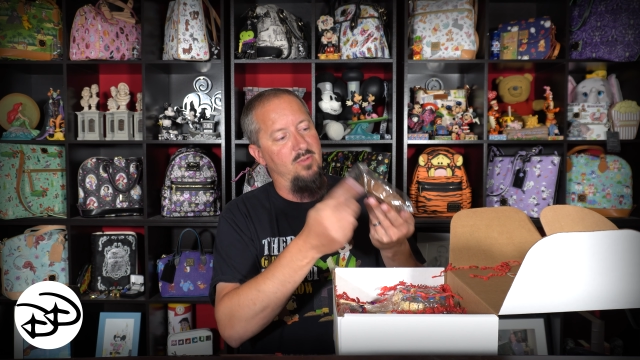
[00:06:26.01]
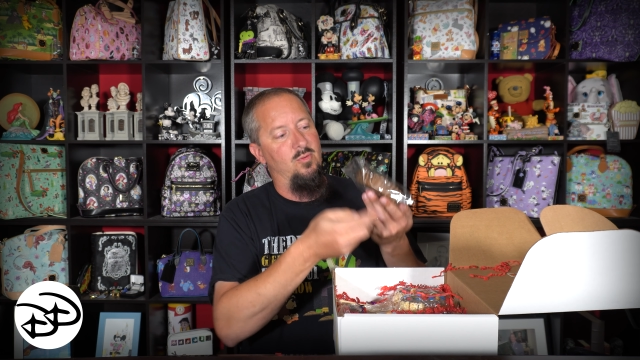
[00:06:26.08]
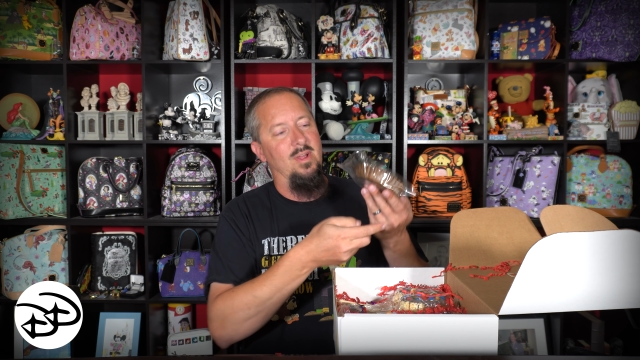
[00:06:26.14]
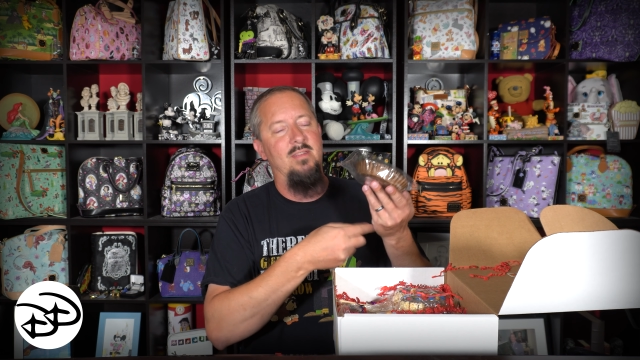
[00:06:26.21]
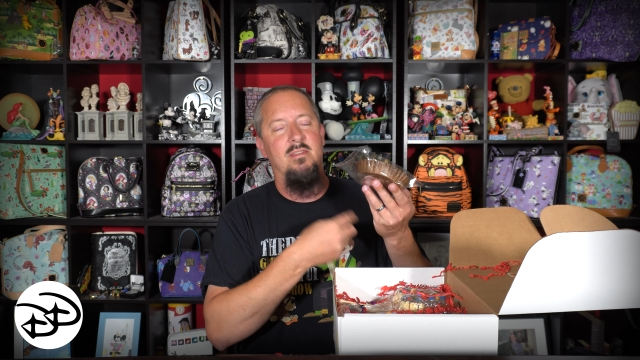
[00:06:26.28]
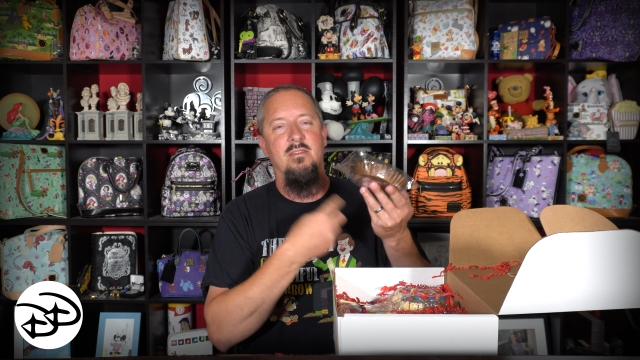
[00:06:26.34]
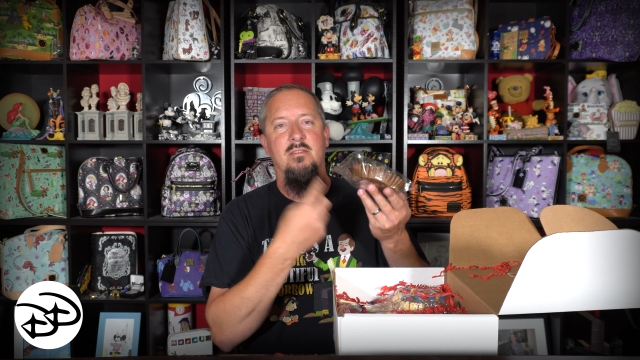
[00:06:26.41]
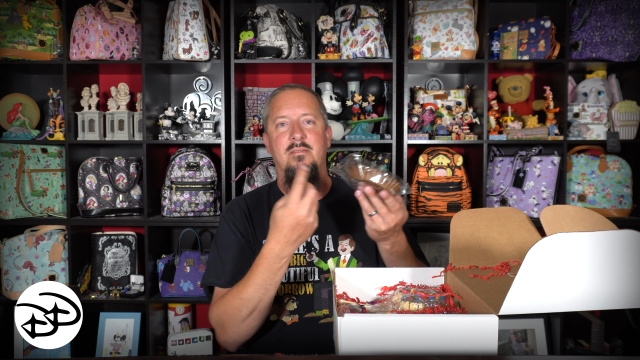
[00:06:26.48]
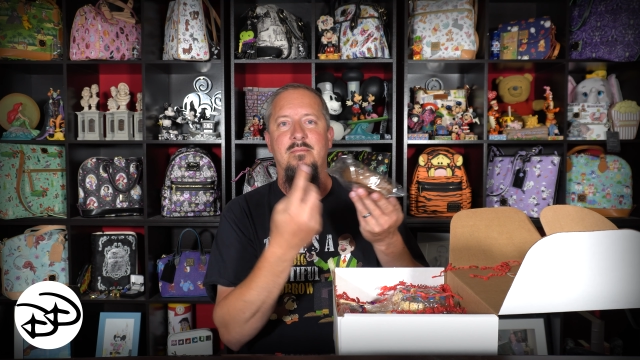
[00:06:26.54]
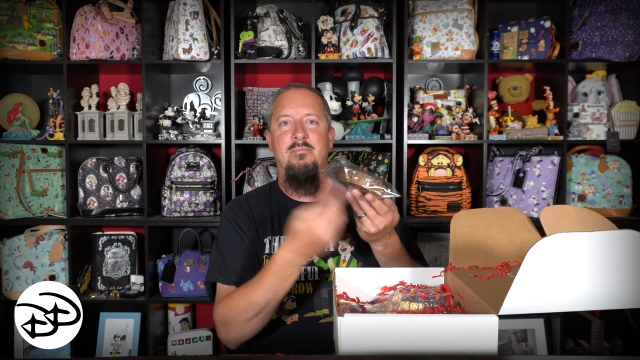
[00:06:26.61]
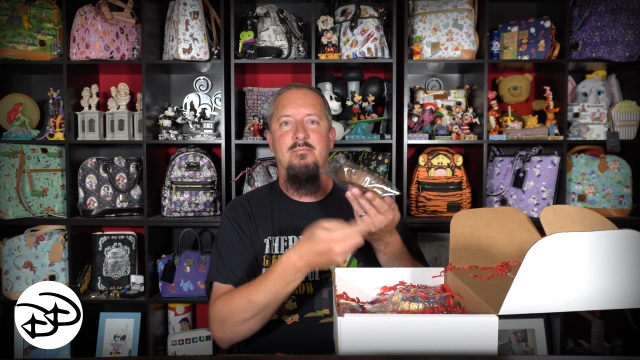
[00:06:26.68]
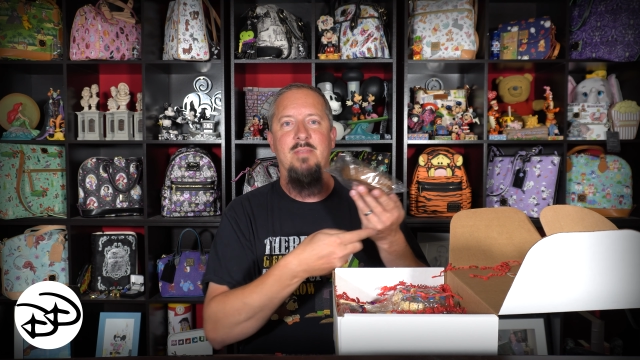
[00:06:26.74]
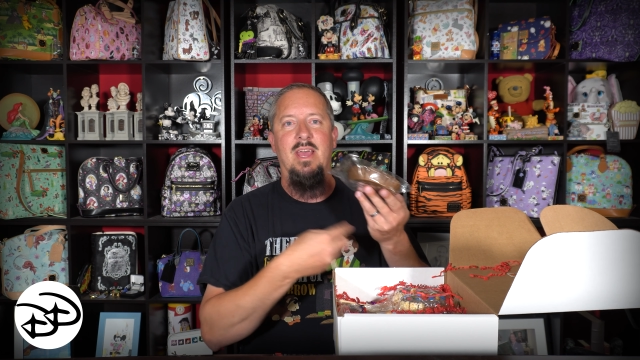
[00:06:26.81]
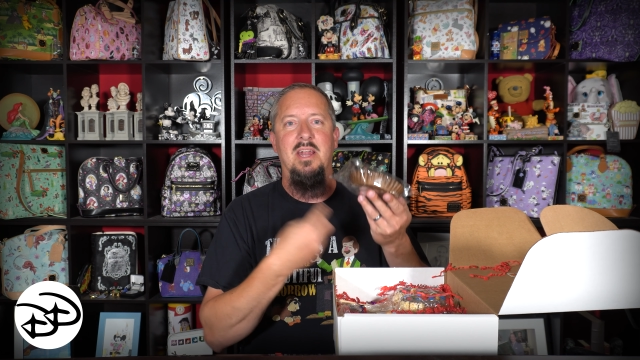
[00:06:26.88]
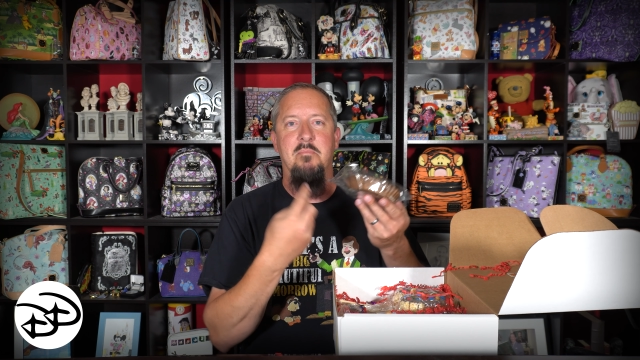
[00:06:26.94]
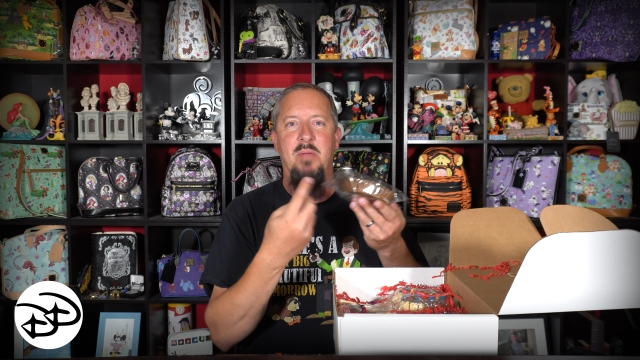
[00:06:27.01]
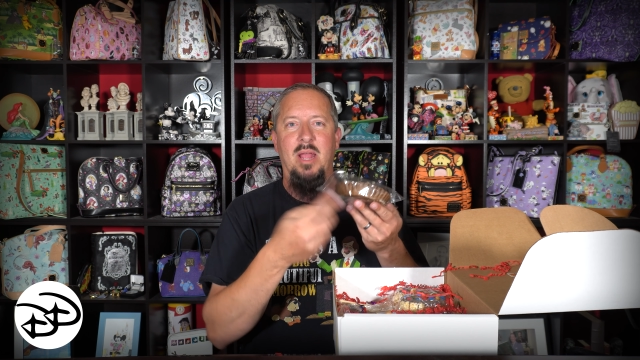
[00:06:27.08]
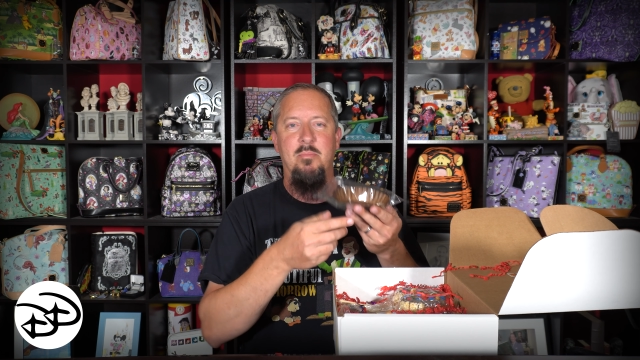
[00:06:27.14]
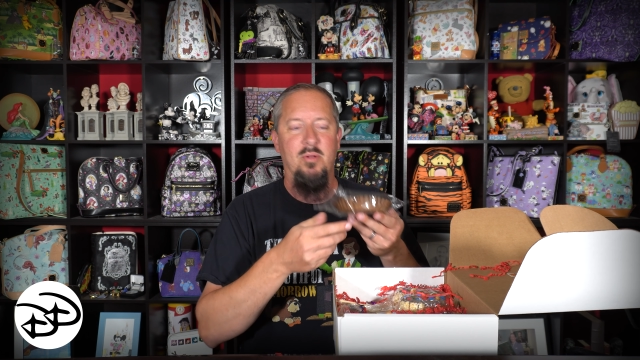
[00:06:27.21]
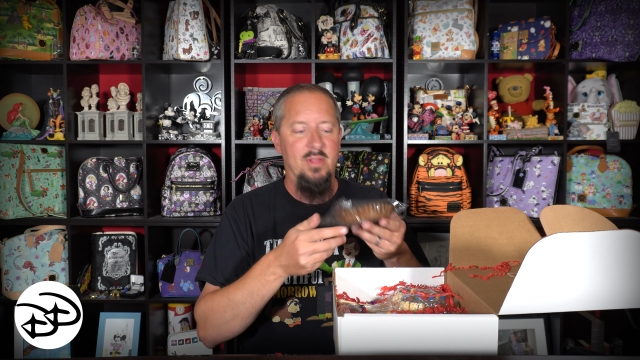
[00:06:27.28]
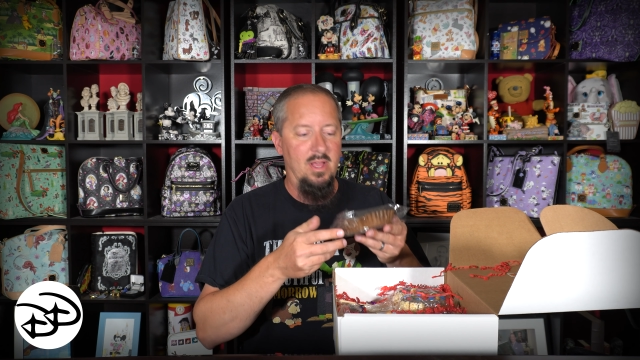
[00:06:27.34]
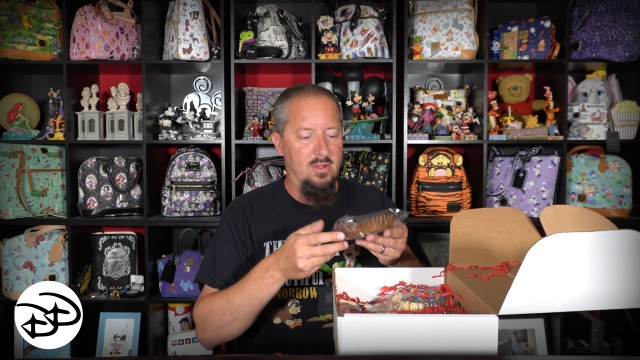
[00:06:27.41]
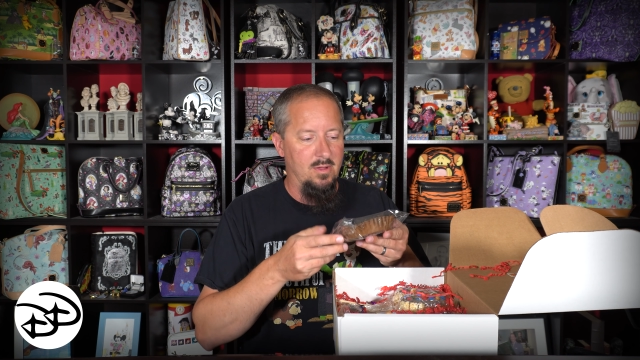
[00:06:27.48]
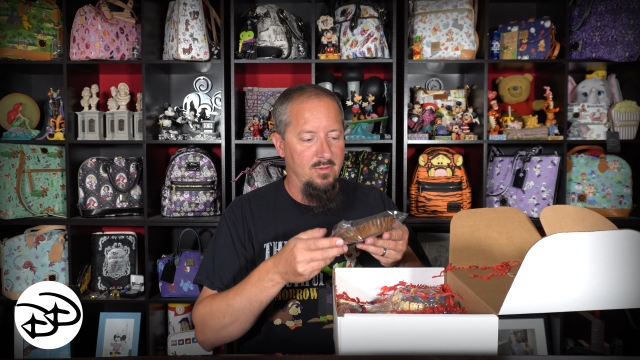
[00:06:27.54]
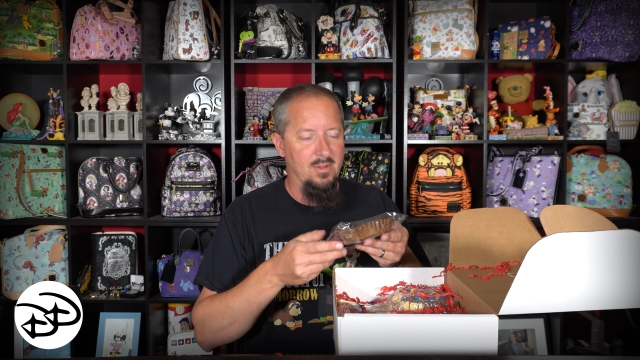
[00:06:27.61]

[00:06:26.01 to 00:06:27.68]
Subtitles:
Reese's kind of paper that goes,